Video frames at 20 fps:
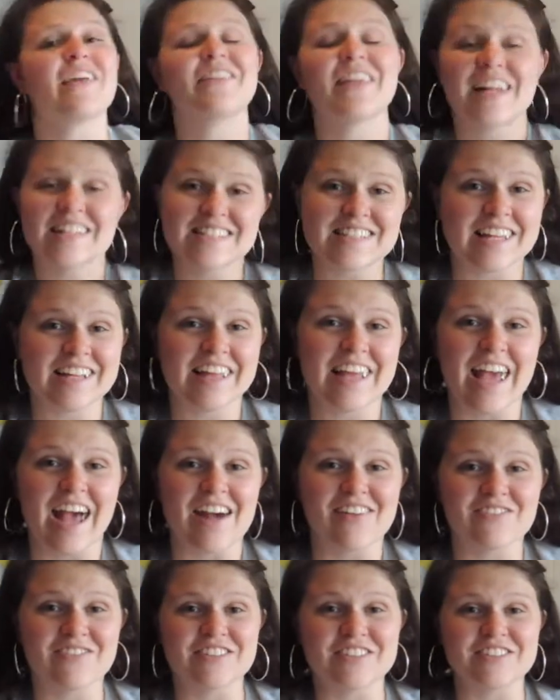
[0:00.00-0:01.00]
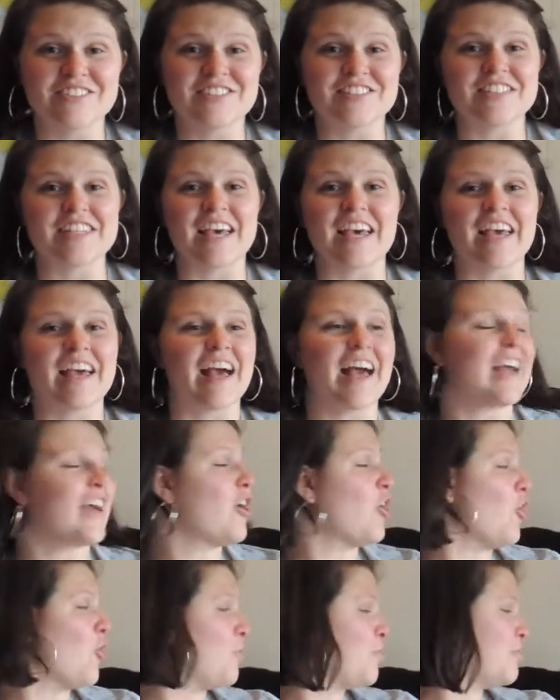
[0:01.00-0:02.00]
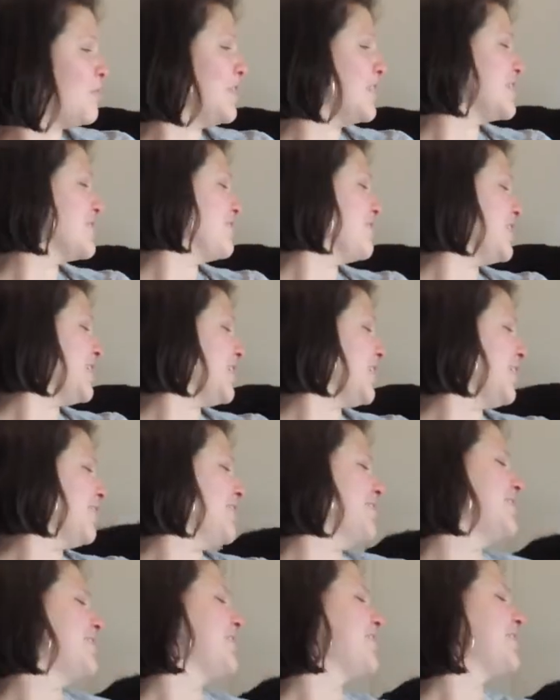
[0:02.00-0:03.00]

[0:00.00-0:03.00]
That's all I have for you today. I hope this video...